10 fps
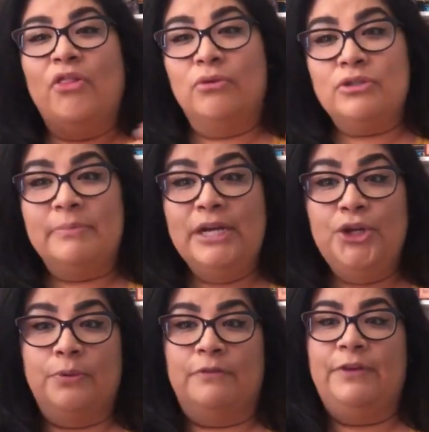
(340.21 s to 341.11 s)
those are my
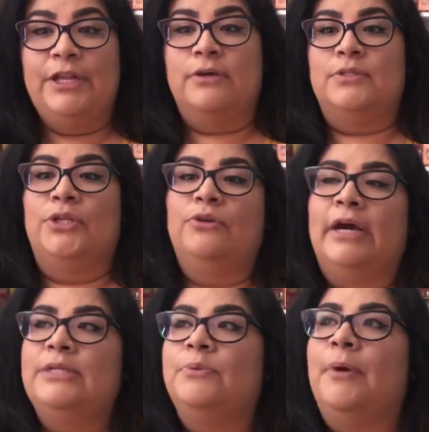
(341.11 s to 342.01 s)
newer videos and you
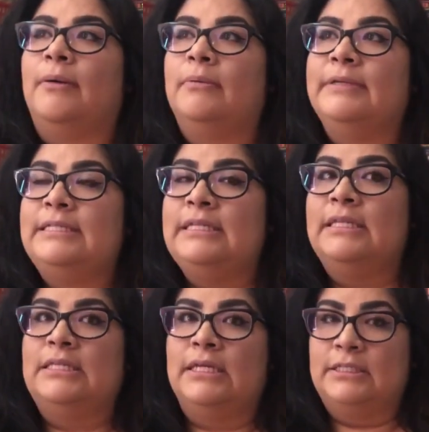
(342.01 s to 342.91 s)
guys will probably see
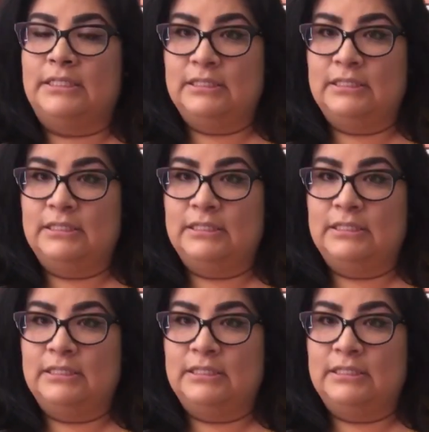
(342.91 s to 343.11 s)
the, the,